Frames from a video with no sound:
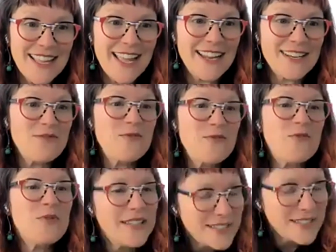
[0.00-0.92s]
and it
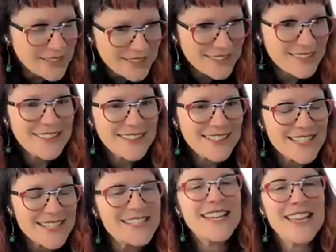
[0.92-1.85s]
will
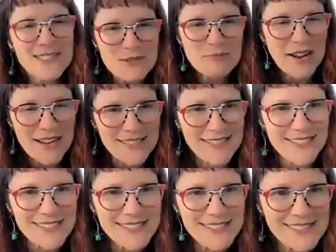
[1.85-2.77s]
contain
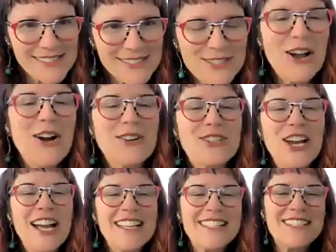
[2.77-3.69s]
surprises. So
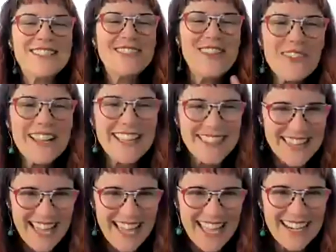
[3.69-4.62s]
just knowing
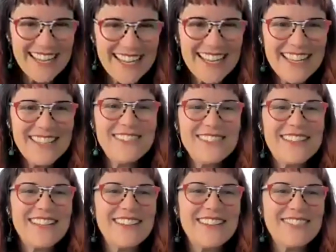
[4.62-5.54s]
that, you
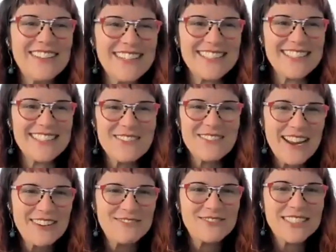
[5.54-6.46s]
can really, this is a
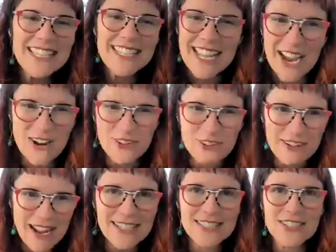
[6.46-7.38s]
way to really
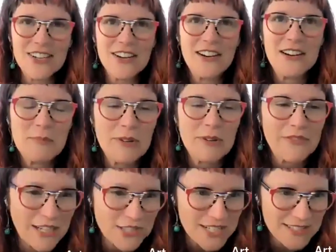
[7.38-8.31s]
counteract our
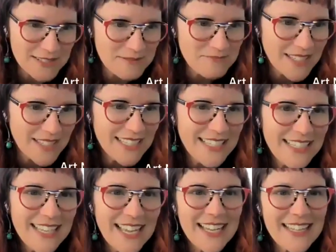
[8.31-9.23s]
perfectionism
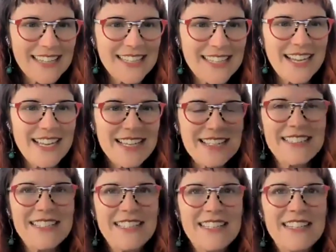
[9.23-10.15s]
and the
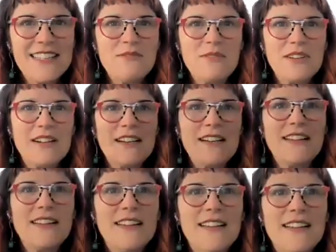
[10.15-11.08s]
idea that we're
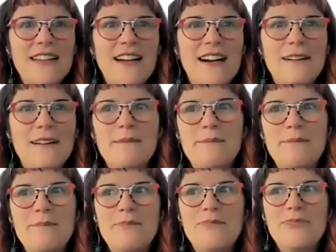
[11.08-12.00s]
gonna
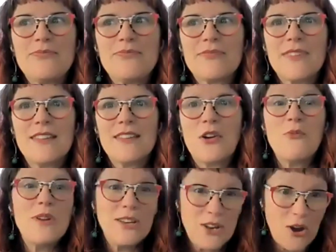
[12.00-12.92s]
that
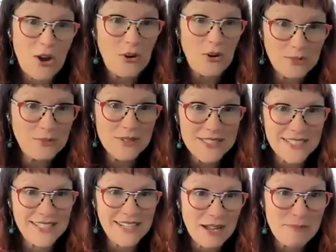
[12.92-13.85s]
we know what's gonna
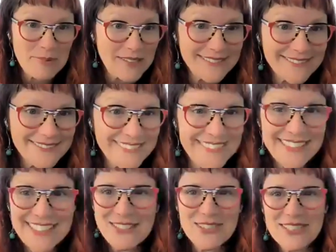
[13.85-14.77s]
happen in
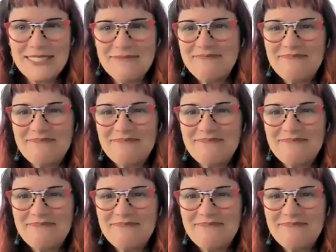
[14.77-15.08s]
this journey.